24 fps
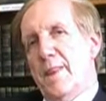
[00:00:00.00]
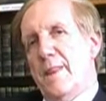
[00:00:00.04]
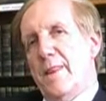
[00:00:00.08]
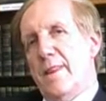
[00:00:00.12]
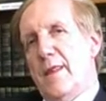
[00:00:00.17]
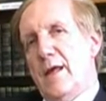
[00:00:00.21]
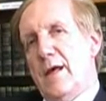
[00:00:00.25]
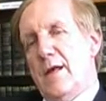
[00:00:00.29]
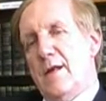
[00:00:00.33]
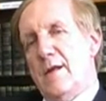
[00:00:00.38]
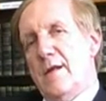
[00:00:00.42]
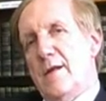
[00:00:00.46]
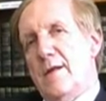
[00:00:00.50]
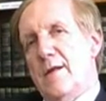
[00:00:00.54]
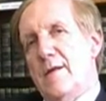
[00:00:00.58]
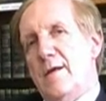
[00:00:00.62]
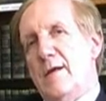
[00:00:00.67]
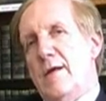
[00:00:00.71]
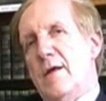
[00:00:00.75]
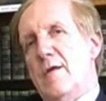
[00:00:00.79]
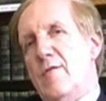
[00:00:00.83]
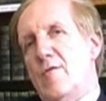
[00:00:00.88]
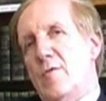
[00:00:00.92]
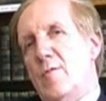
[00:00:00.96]
then
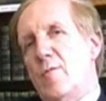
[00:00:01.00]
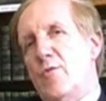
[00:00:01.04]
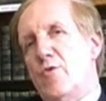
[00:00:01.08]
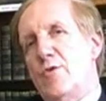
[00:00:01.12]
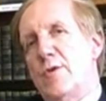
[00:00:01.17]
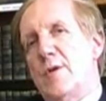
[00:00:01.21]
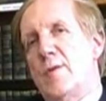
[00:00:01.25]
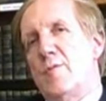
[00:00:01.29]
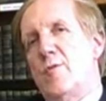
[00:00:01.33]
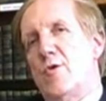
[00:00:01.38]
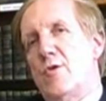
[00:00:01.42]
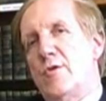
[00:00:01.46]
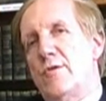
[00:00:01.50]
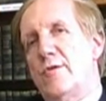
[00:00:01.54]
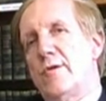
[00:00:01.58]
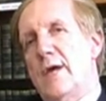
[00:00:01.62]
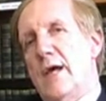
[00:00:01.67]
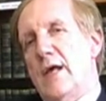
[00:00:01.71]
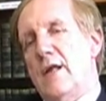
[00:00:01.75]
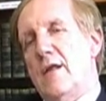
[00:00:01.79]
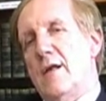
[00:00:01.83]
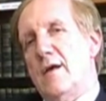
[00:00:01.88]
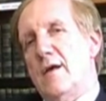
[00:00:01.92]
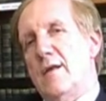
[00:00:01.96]
if you put them all
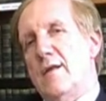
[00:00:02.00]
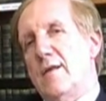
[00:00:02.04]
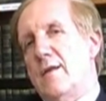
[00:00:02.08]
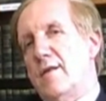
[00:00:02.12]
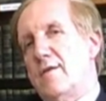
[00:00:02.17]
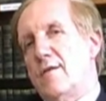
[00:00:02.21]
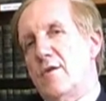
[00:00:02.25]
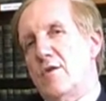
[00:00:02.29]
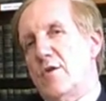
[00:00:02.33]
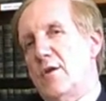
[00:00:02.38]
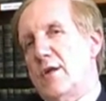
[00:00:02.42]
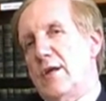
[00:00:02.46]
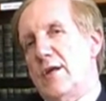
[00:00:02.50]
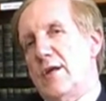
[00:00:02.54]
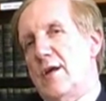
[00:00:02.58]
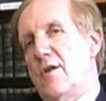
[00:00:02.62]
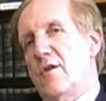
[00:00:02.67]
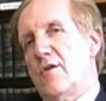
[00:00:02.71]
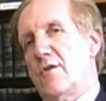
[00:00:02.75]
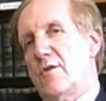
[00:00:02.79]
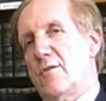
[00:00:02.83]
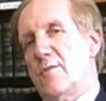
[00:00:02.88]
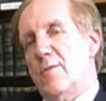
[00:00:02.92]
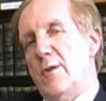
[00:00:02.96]
together, they certainly
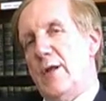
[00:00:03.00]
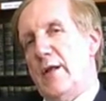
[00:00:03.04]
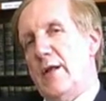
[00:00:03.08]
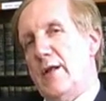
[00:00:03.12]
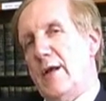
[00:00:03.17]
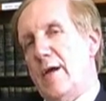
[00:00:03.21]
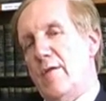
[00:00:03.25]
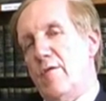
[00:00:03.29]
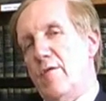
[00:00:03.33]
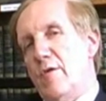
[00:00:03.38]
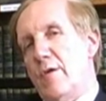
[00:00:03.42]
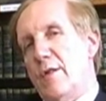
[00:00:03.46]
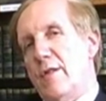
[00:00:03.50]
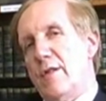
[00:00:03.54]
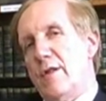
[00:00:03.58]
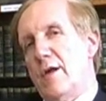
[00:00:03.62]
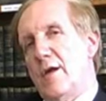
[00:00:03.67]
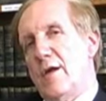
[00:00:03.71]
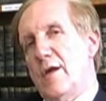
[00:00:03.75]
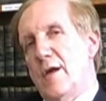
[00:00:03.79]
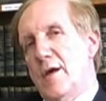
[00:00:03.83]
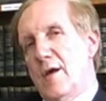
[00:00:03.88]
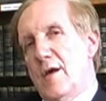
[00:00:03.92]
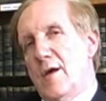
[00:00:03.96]
cannot explain
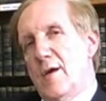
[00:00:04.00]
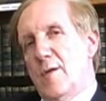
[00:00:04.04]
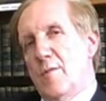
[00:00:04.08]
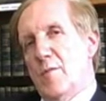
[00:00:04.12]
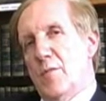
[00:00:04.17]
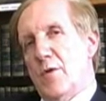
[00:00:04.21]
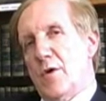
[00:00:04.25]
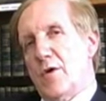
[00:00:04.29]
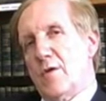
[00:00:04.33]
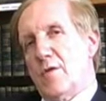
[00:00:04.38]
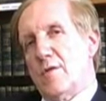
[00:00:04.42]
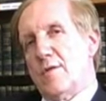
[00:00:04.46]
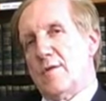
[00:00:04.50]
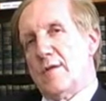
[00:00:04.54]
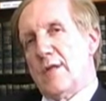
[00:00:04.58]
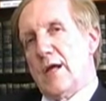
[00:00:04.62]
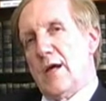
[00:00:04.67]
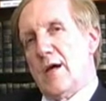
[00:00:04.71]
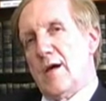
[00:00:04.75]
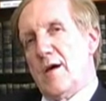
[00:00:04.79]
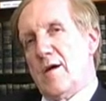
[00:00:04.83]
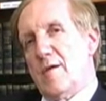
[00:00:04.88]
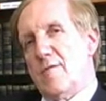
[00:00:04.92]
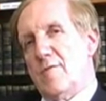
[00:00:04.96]
everything, because
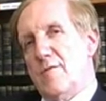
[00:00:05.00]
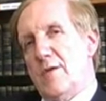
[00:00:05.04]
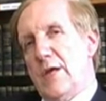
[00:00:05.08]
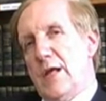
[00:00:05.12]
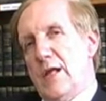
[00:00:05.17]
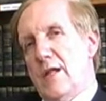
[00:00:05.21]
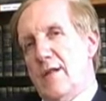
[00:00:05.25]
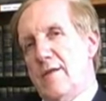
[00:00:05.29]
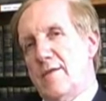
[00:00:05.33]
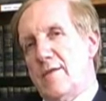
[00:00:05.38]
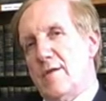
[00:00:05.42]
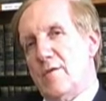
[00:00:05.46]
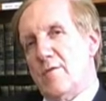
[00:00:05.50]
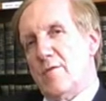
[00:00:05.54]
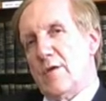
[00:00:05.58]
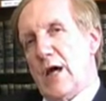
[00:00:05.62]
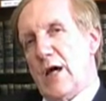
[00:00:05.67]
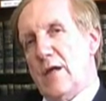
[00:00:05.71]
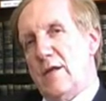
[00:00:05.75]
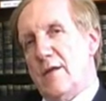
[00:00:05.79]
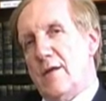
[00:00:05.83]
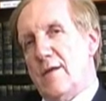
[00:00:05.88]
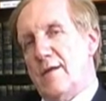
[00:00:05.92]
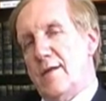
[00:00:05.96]
there are fields of
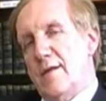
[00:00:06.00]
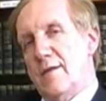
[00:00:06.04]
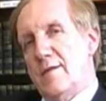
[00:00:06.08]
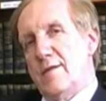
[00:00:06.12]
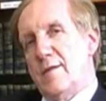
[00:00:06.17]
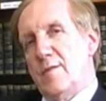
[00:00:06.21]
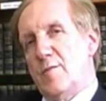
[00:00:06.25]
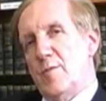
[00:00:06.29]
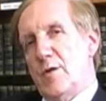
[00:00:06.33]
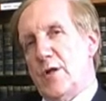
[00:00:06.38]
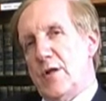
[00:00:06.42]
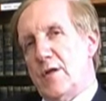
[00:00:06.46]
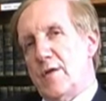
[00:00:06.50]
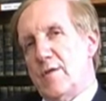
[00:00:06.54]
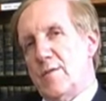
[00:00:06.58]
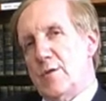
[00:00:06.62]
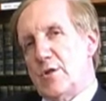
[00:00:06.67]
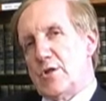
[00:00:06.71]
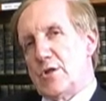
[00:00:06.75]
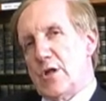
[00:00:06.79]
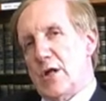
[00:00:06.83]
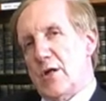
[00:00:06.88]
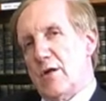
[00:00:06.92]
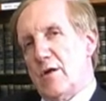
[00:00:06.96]
other disciplines
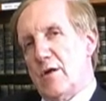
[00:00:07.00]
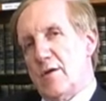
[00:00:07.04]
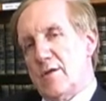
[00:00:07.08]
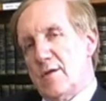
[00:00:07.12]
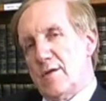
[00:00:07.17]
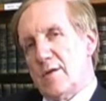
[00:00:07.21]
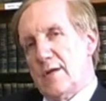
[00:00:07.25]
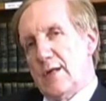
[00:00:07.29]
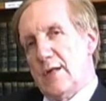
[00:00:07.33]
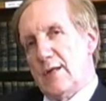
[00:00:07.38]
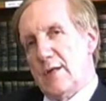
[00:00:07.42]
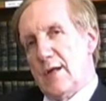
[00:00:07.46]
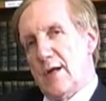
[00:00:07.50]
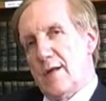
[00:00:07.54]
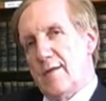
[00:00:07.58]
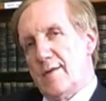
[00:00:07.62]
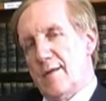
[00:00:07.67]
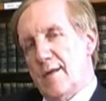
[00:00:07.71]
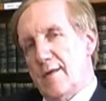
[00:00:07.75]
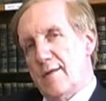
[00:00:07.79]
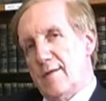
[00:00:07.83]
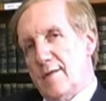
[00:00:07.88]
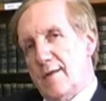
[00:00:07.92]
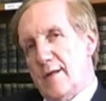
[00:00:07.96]
which are not, in that
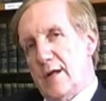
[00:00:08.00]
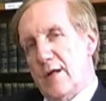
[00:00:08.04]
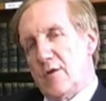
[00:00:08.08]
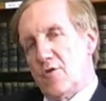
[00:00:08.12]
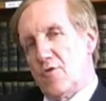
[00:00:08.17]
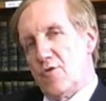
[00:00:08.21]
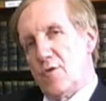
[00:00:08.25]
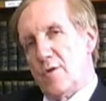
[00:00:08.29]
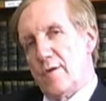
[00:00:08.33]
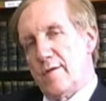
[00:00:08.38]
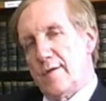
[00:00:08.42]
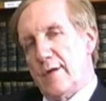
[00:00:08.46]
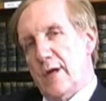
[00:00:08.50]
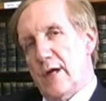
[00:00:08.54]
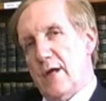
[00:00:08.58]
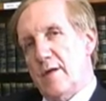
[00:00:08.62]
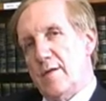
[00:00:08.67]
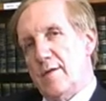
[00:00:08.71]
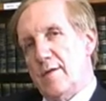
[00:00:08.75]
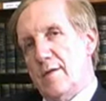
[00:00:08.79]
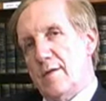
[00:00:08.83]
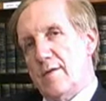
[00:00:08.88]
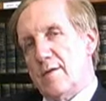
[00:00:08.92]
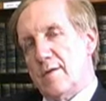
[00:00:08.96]
sense, natural
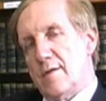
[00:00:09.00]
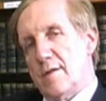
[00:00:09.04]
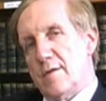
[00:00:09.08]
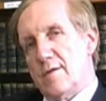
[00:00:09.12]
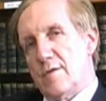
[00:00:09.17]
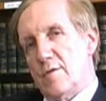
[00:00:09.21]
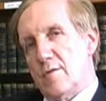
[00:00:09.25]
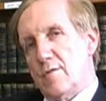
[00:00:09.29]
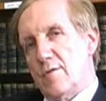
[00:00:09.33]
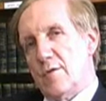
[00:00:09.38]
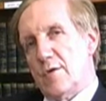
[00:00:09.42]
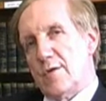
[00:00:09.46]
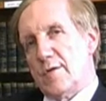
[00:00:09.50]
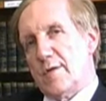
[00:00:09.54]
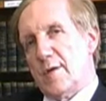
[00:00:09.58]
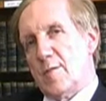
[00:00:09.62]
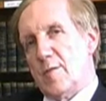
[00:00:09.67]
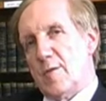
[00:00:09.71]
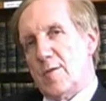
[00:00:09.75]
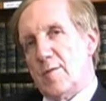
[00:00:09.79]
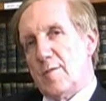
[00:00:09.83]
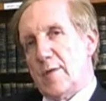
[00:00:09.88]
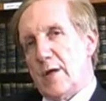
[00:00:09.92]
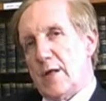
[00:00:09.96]
sciences. So, for
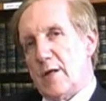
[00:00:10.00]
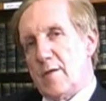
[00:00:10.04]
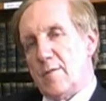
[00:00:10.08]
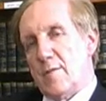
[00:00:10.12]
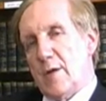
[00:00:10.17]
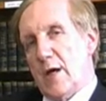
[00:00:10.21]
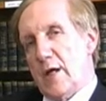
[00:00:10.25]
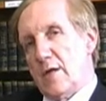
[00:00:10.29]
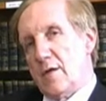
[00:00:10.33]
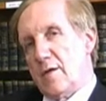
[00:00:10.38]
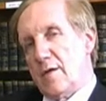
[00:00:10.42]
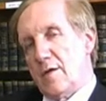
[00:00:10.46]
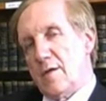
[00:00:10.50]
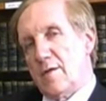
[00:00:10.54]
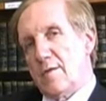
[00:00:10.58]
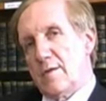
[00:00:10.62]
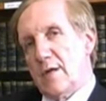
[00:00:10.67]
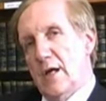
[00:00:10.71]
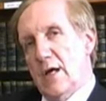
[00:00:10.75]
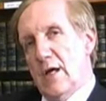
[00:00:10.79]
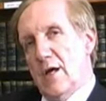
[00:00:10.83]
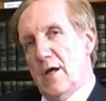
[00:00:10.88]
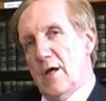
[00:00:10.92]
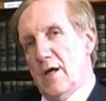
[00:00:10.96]
example,
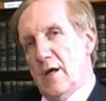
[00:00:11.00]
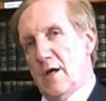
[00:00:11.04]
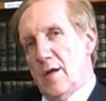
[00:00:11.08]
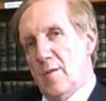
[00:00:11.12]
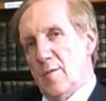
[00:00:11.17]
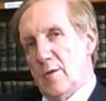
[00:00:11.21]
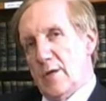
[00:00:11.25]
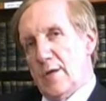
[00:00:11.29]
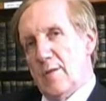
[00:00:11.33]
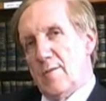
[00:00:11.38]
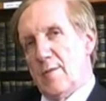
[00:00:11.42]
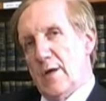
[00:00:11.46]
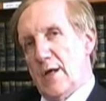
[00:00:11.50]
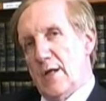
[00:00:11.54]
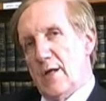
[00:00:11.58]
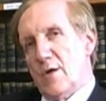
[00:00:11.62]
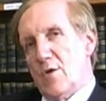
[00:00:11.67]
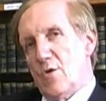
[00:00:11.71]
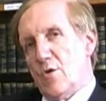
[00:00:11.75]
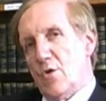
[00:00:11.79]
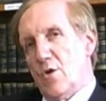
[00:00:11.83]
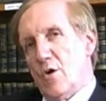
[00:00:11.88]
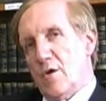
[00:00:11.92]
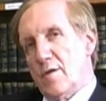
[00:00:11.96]
mathematics and
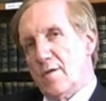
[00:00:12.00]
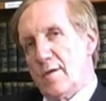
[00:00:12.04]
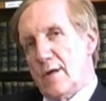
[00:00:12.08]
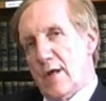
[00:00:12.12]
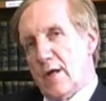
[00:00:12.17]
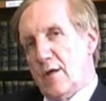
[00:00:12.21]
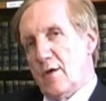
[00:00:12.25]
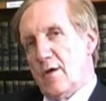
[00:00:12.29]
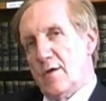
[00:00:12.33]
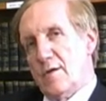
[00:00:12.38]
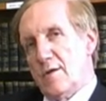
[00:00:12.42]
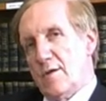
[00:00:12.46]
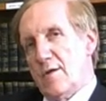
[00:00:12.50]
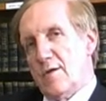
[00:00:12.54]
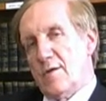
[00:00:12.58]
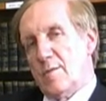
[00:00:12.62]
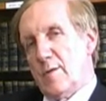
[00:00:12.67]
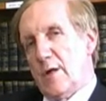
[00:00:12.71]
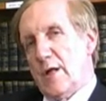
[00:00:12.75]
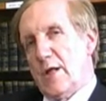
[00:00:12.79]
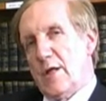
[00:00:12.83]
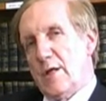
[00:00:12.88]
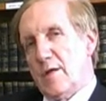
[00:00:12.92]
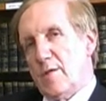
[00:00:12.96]
mathematical laws are not
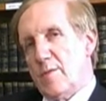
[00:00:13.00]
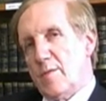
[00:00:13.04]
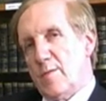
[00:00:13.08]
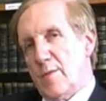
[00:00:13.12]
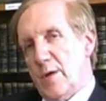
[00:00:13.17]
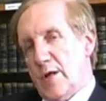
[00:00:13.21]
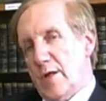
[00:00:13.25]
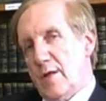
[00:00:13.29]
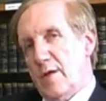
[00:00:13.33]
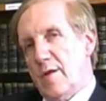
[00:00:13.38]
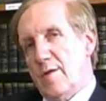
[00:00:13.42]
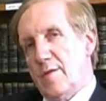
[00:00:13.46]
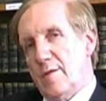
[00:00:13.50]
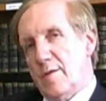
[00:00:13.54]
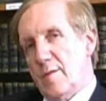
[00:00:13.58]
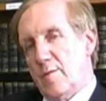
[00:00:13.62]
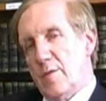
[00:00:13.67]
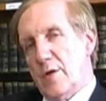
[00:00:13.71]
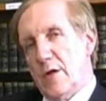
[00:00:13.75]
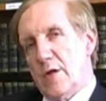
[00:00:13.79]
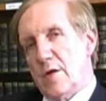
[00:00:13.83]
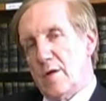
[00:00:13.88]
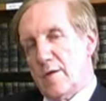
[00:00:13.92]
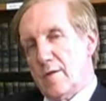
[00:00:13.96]
explained by these
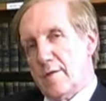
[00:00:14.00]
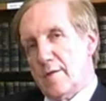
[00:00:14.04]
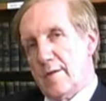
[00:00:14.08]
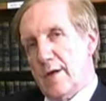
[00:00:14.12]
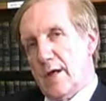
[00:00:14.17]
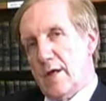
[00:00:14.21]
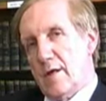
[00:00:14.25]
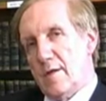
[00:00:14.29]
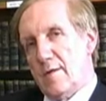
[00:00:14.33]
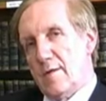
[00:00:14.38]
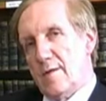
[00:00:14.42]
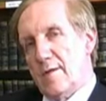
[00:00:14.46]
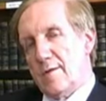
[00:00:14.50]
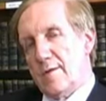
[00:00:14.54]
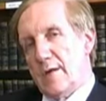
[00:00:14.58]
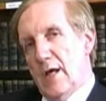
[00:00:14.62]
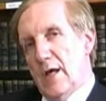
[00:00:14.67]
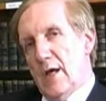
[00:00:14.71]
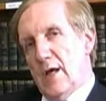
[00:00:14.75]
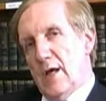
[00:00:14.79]
empirical sciences.